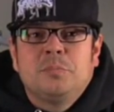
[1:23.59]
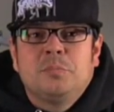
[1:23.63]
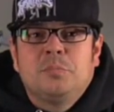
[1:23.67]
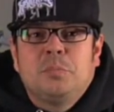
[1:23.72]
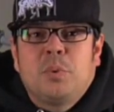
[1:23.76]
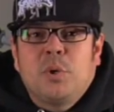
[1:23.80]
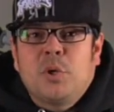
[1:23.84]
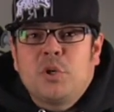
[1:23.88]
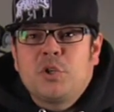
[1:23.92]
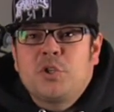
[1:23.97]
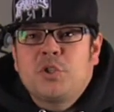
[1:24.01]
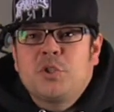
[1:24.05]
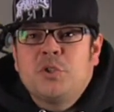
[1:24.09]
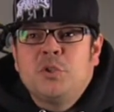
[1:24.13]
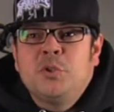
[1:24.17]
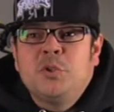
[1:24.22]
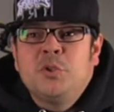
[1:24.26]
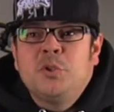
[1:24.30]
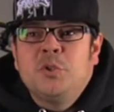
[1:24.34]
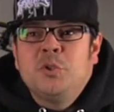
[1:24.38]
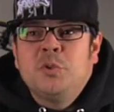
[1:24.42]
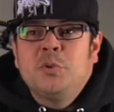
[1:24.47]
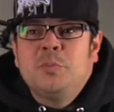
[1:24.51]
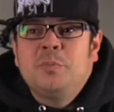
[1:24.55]

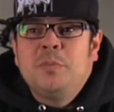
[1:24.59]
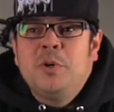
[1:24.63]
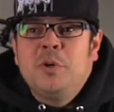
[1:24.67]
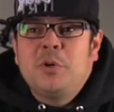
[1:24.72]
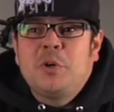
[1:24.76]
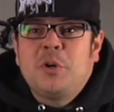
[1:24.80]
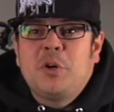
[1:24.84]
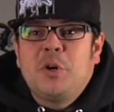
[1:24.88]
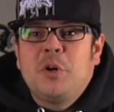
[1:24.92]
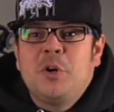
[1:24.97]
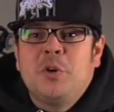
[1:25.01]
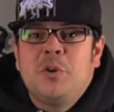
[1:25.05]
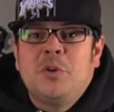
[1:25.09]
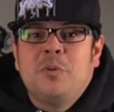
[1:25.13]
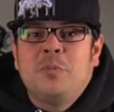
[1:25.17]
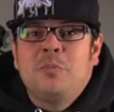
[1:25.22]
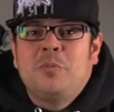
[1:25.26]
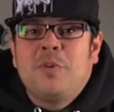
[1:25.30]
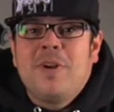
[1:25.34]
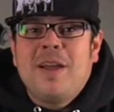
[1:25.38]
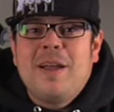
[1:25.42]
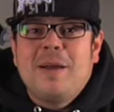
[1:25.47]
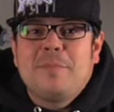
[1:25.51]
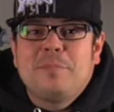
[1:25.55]
partial motorhome
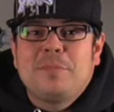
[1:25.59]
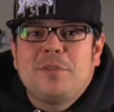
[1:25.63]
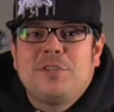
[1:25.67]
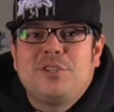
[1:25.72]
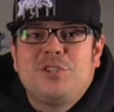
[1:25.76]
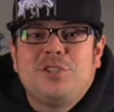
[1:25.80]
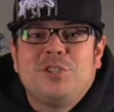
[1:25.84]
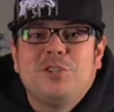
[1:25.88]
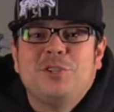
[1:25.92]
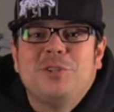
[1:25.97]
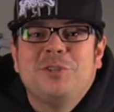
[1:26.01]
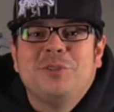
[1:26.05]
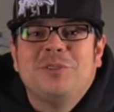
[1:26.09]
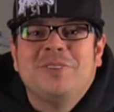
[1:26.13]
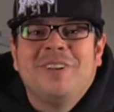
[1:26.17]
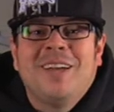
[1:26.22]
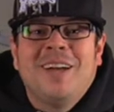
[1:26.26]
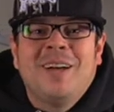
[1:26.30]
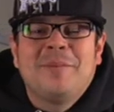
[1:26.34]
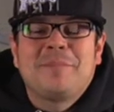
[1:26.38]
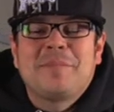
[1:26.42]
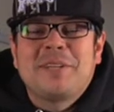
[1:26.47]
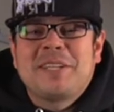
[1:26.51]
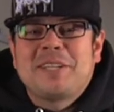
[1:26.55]
wrapped shoot
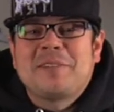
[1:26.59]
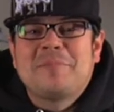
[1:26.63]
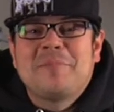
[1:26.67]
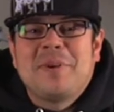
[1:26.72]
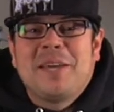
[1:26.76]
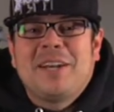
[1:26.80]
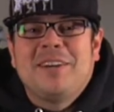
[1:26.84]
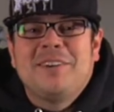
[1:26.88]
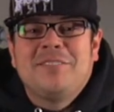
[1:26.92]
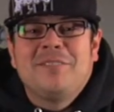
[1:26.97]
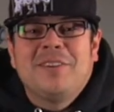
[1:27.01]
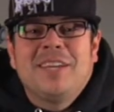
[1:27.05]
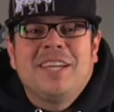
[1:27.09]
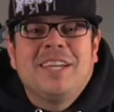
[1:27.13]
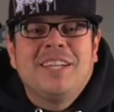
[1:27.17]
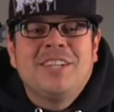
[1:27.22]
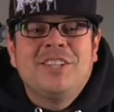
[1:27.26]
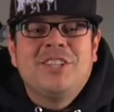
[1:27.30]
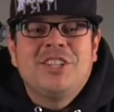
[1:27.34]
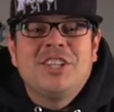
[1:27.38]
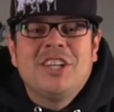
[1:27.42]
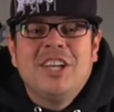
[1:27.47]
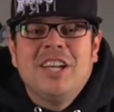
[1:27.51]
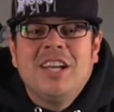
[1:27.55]
up at Competitive
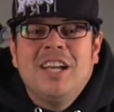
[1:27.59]
Edge.